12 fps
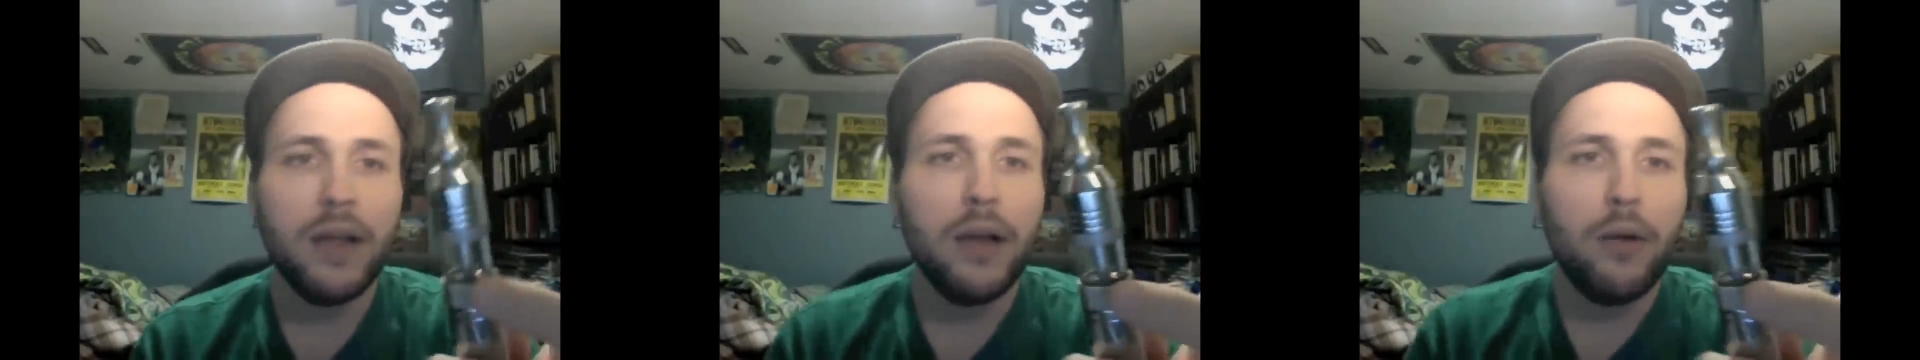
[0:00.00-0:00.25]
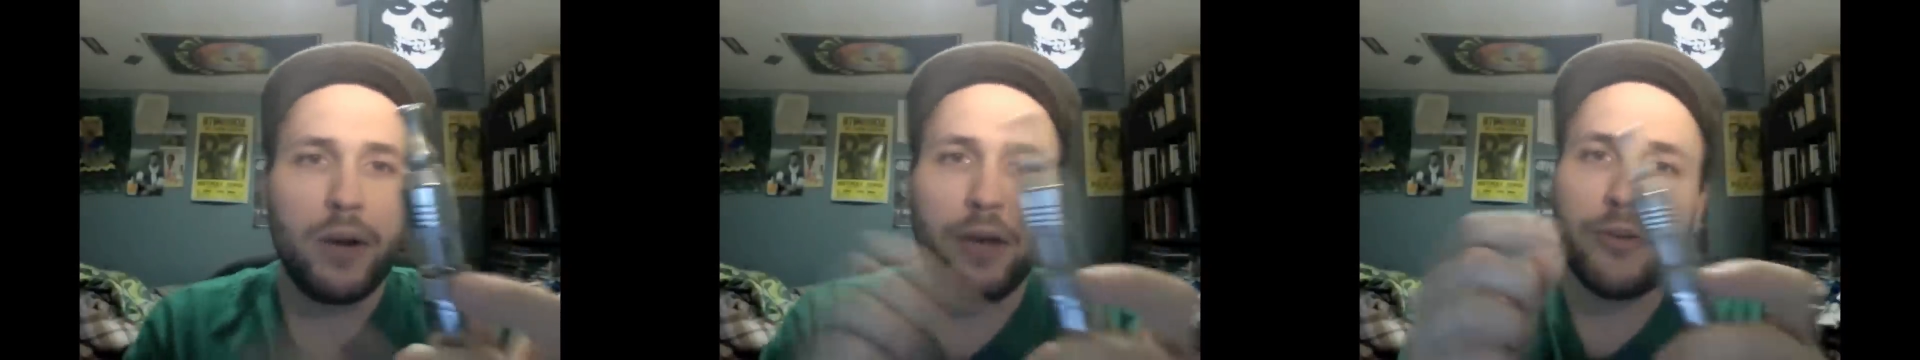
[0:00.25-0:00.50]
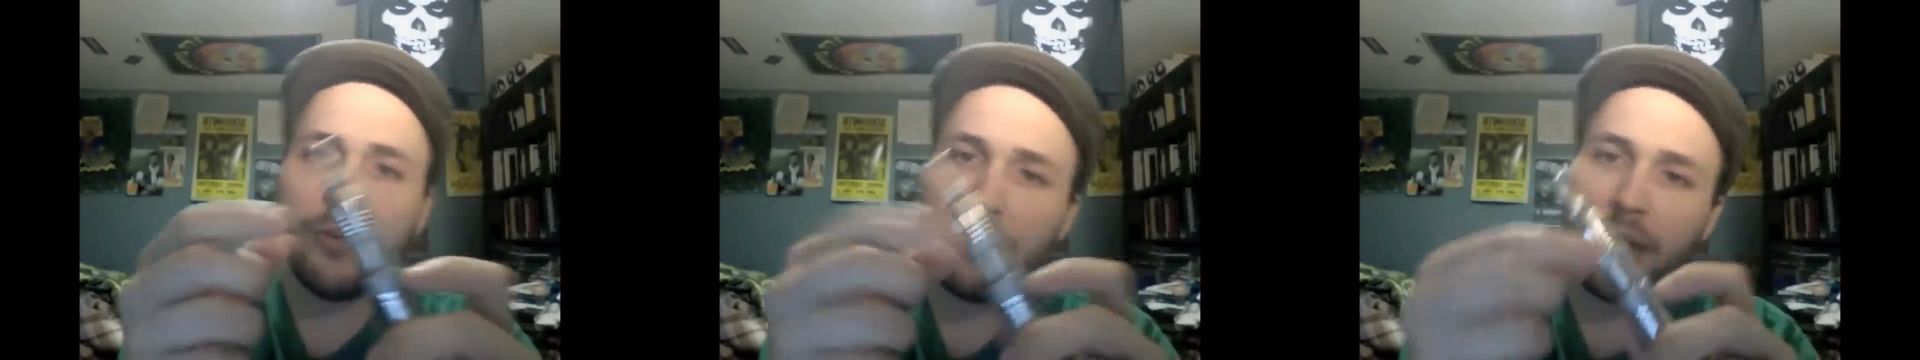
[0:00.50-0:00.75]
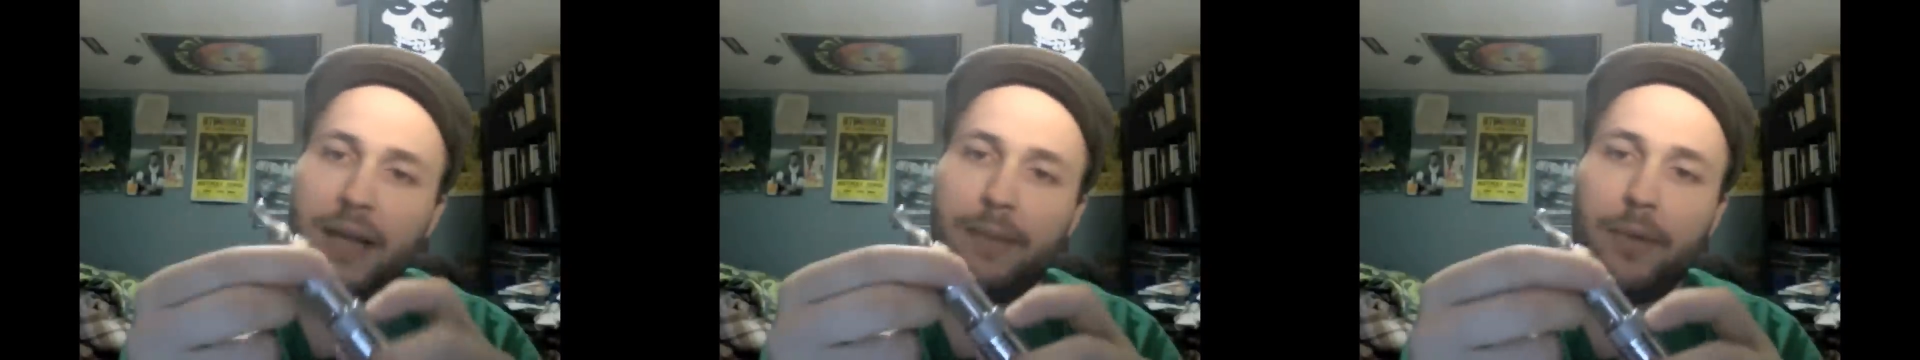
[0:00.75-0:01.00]
What I do
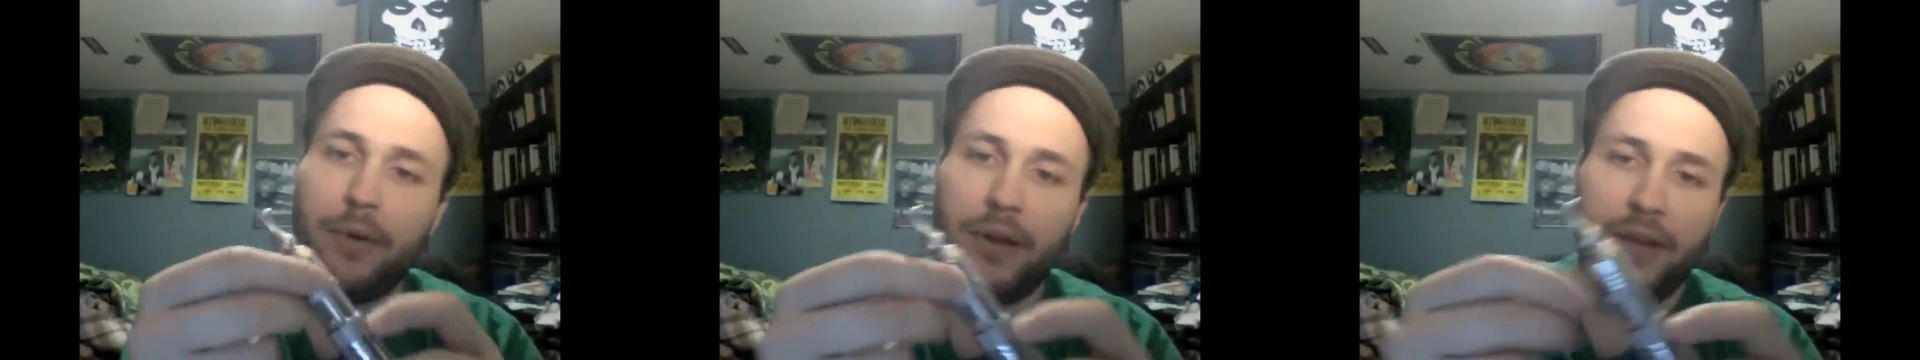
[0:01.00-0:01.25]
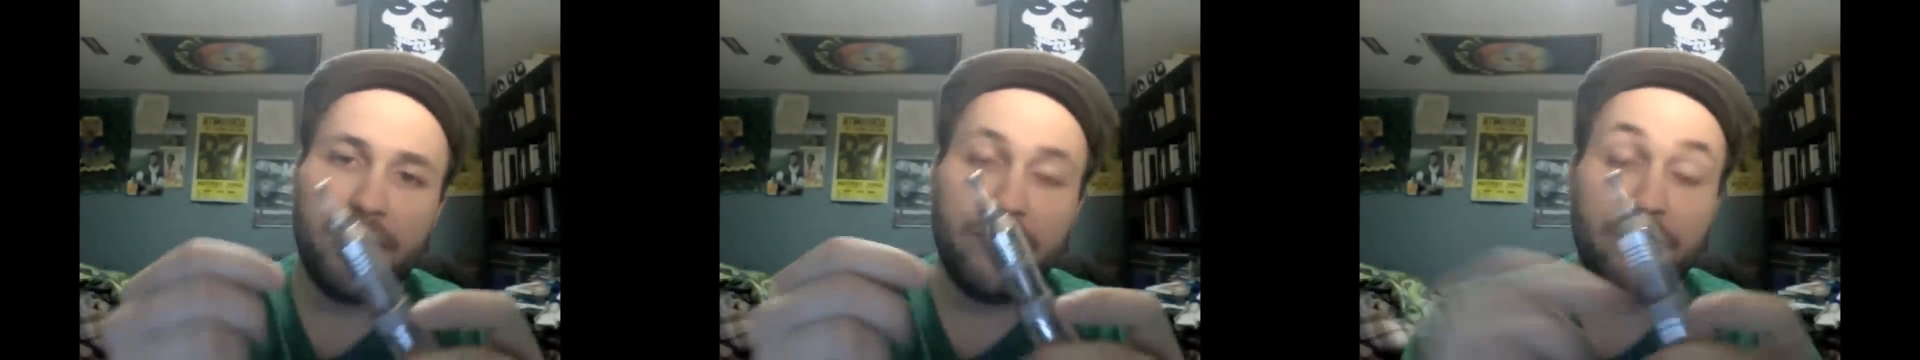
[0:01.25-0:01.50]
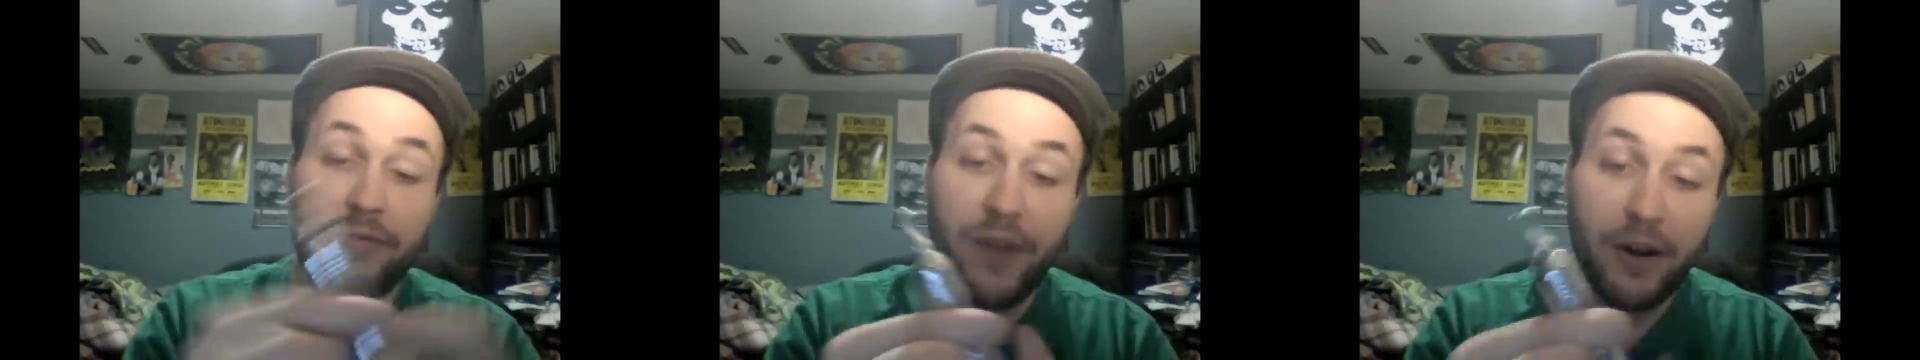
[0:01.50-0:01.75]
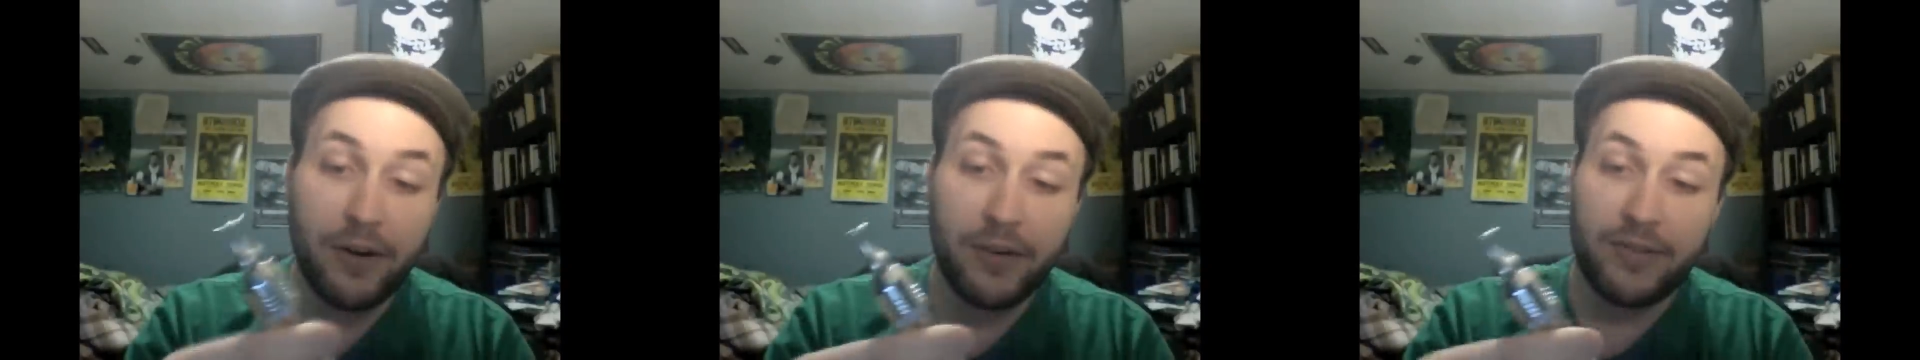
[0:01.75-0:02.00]
like about it is it's
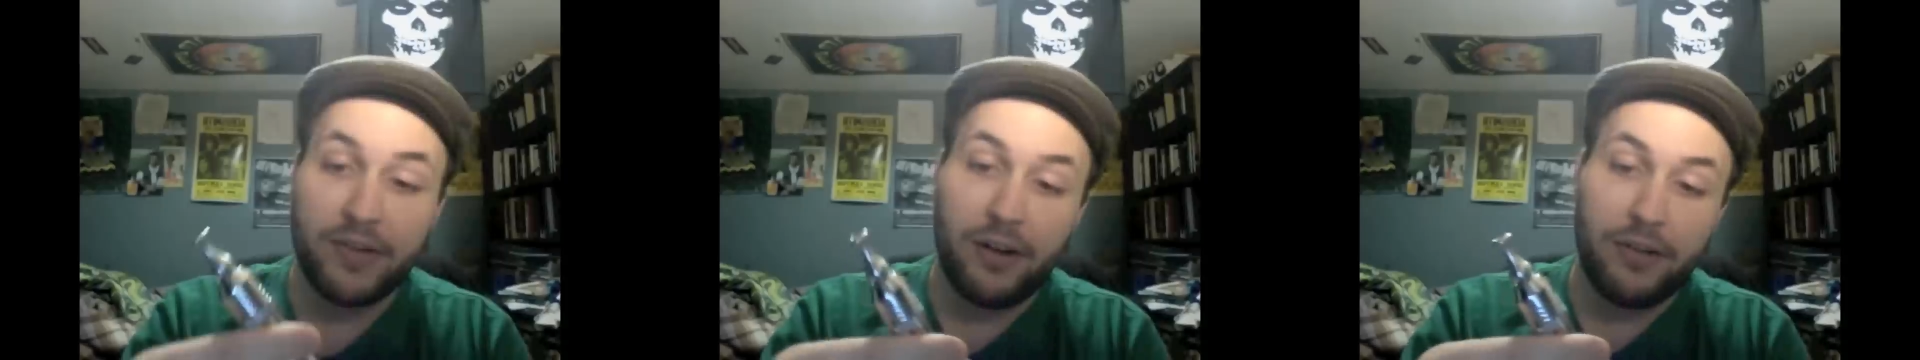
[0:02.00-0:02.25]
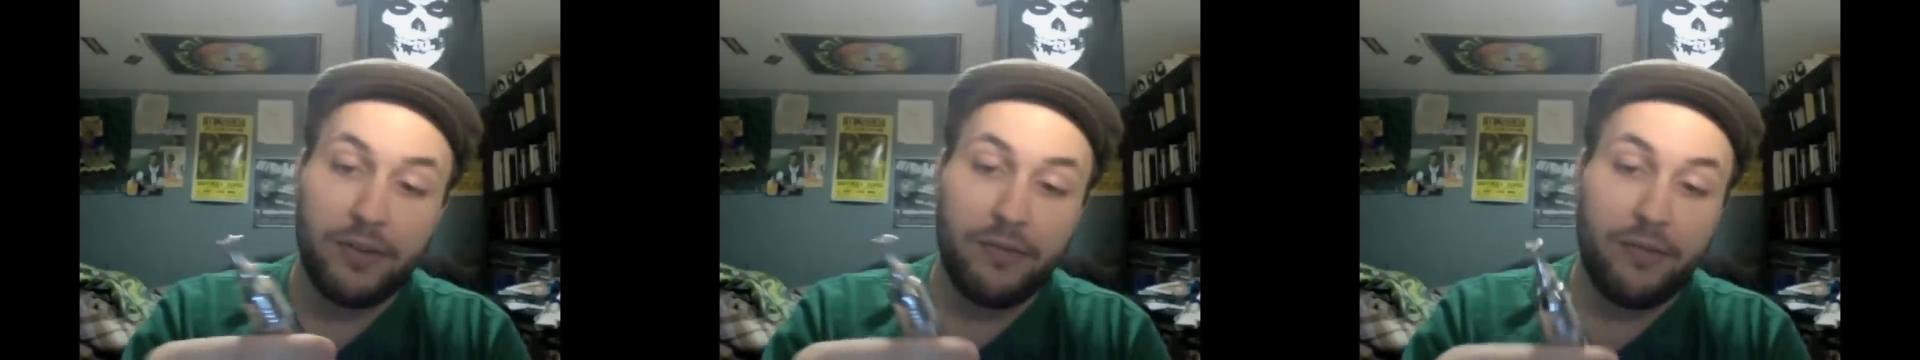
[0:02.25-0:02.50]
very solid,